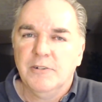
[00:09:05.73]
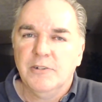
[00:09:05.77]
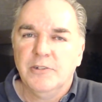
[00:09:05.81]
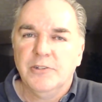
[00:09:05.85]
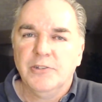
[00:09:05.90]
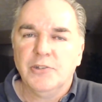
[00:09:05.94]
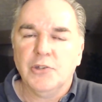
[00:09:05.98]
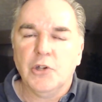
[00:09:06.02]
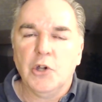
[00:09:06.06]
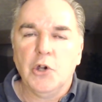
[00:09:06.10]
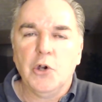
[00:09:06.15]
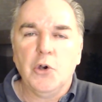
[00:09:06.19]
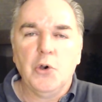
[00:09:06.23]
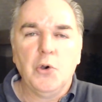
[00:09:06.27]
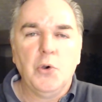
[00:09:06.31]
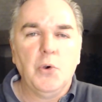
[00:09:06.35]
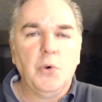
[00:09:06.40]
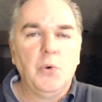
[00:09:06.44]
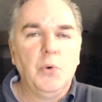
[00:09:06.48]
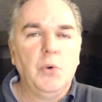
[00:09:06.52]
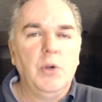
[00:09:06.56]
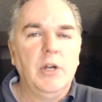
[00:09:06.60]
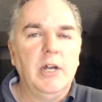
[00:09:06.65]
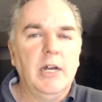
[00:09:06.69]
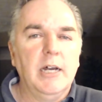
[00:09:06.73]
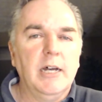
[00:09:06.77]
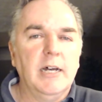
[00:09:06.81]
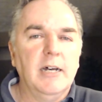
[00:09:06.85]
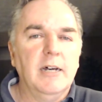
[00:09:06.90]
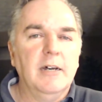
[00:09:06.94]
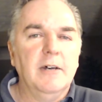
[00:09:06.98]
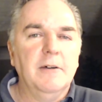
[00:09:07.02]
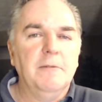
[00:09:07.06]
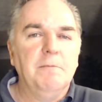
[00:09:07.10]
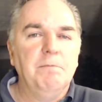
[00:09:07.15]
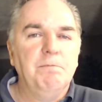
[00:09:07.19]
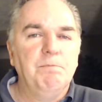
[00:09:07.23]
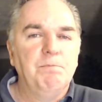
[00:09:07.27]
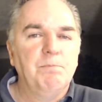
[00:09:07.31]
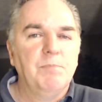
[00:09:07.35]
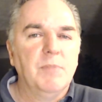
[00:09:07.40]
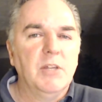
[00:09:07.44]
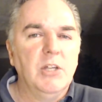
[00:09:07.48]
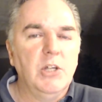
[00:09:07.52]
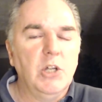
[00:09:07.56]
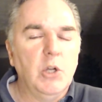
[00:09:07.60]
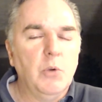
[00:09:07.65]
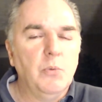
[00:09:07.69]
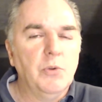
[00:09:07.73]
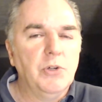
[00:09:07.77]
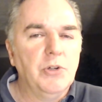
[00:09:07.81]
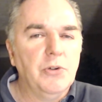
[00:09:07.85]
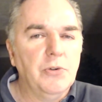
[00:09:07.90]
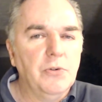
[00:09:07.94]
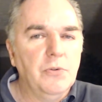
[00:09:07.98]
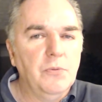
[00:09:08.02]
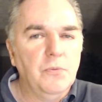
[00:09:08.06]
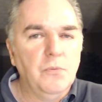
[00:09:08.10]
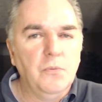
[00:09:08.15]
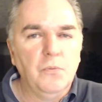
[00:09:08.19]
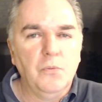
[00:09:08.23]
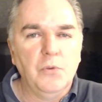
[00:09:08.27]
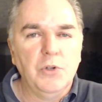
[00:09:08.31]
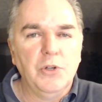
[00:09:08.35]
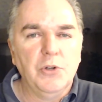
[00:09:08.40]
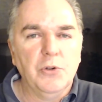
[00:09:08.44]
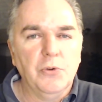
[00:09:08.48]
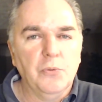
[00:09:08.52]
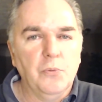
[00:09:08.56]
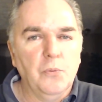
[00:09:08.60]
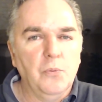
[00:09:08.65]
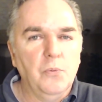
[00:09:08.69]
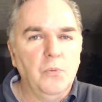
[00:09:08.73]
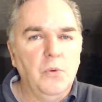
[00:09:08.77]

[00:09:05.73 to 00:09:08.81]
So, when you're